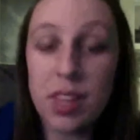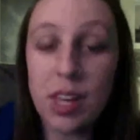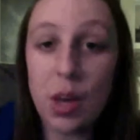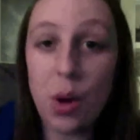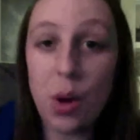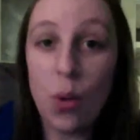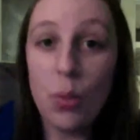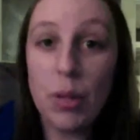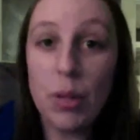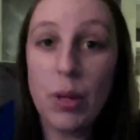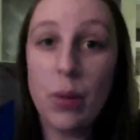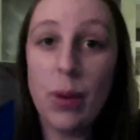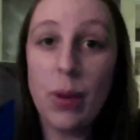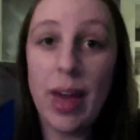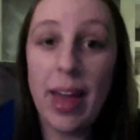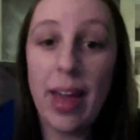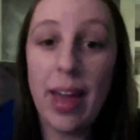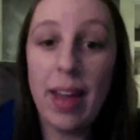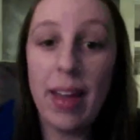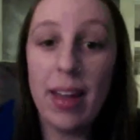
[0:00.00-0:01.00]
The only
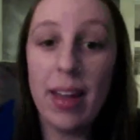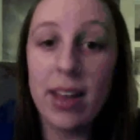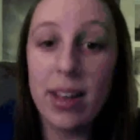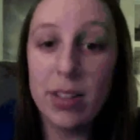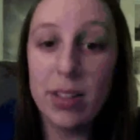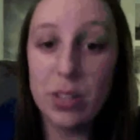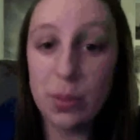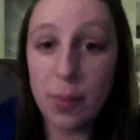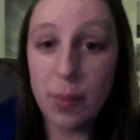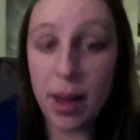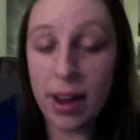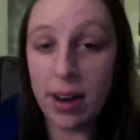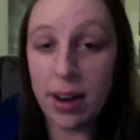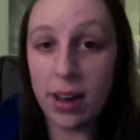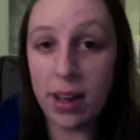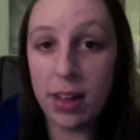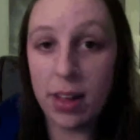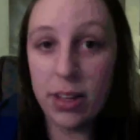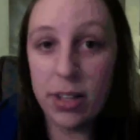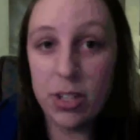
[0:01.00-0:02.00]
way, to
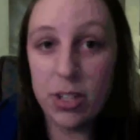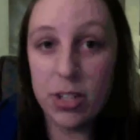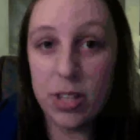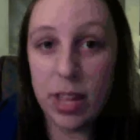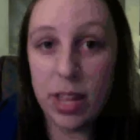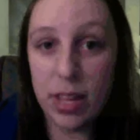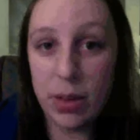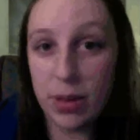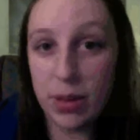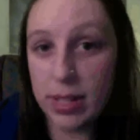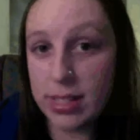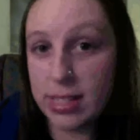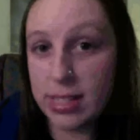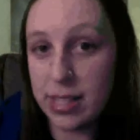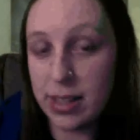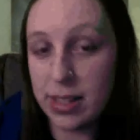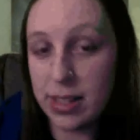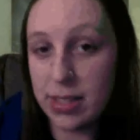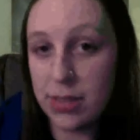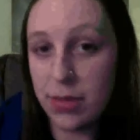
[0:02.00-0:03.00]
my knowledge, that you
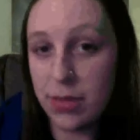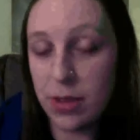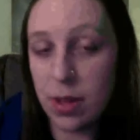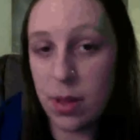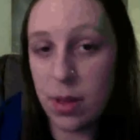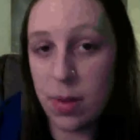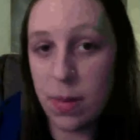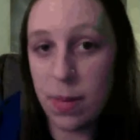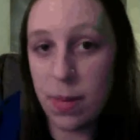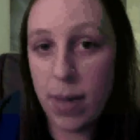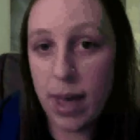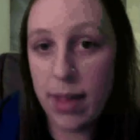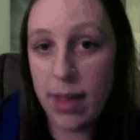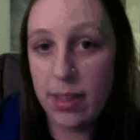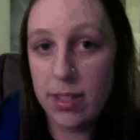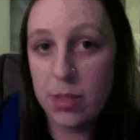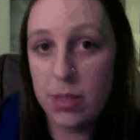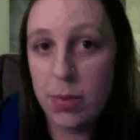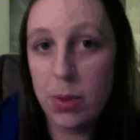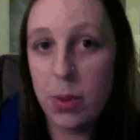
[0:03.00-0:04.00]
can see this film
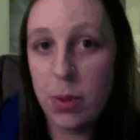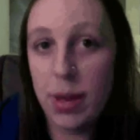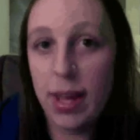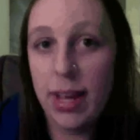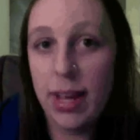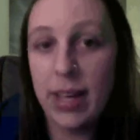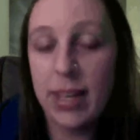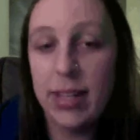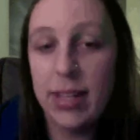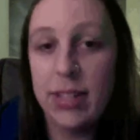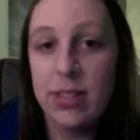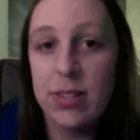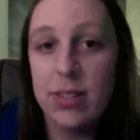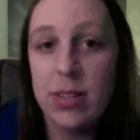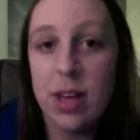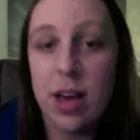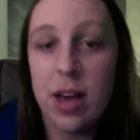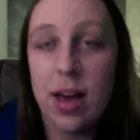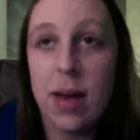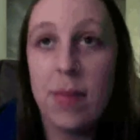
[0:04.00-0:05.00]
at this point
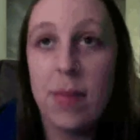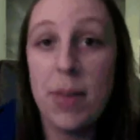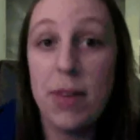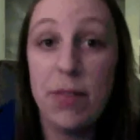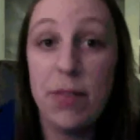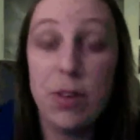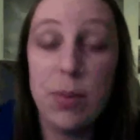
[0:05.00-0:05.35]
is um,